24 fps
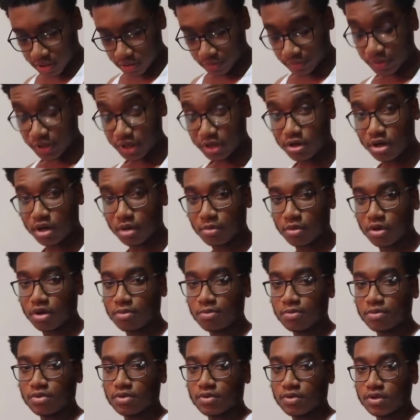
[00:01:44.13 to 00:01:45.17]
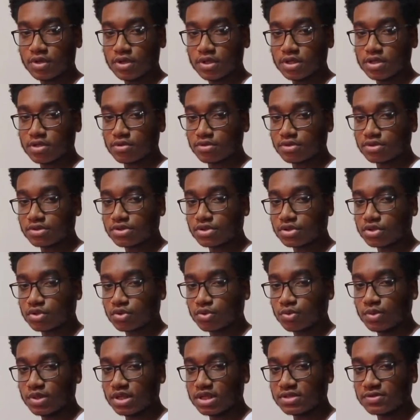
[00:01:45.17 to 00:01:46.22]
When you come up, you have to
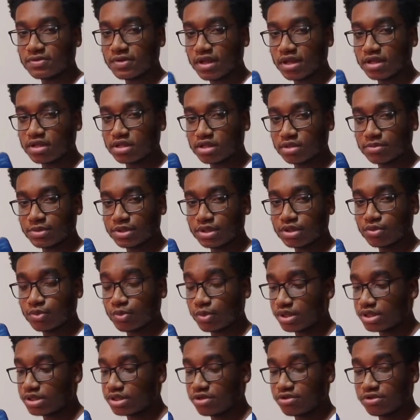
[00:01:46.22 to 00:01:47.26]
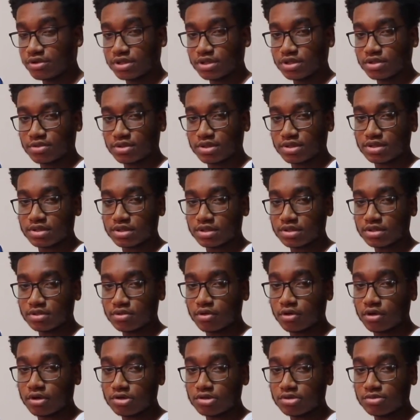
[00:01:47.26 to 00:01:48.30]
squeeze for a little bit with your wrist
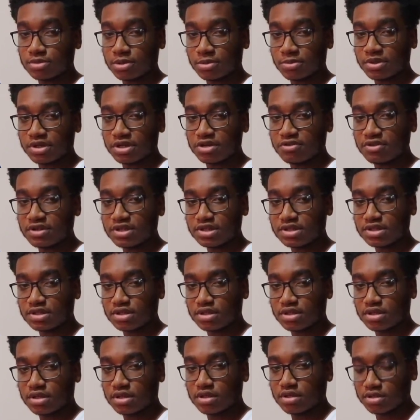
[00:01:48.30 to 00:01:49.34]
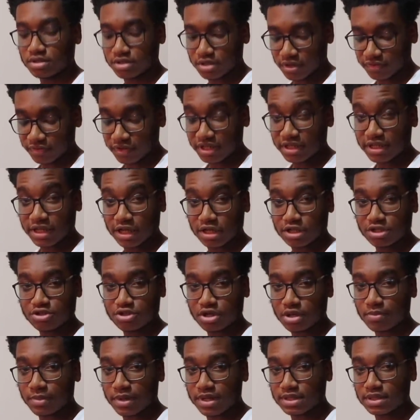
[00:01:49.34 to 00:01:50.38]
twisted. Always remember the wrist, so you have that
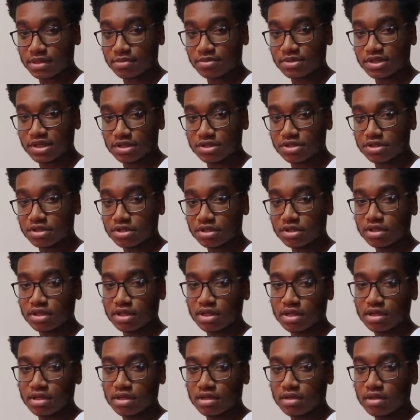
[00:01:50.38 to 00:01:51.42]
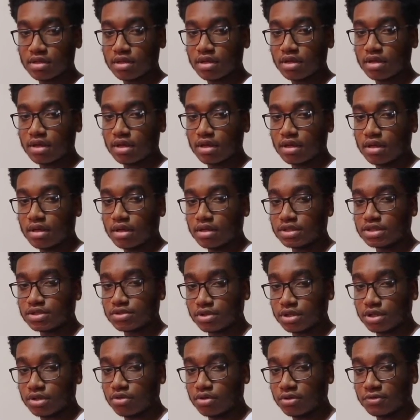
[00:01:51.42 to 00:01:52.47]
extra bicep tension.
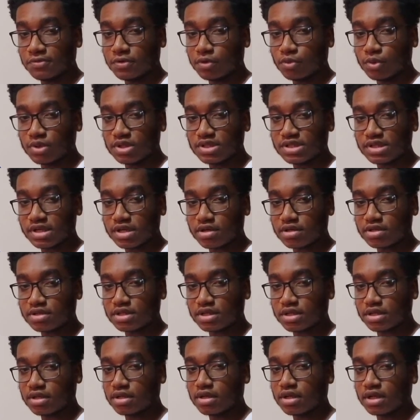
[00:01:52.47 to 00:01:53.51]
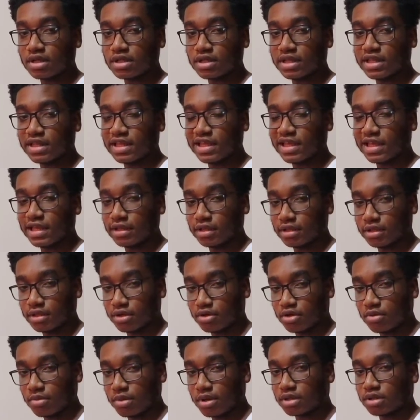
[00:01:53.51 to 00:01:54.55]
So you hold for 1 second here and then
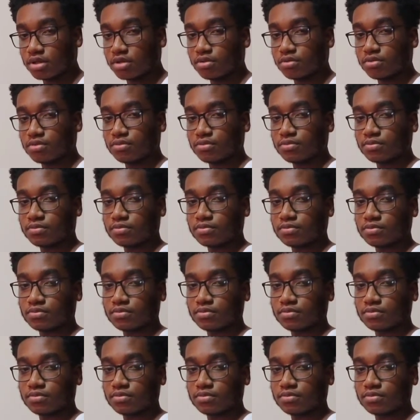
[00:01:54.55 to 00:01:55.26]
you go back down.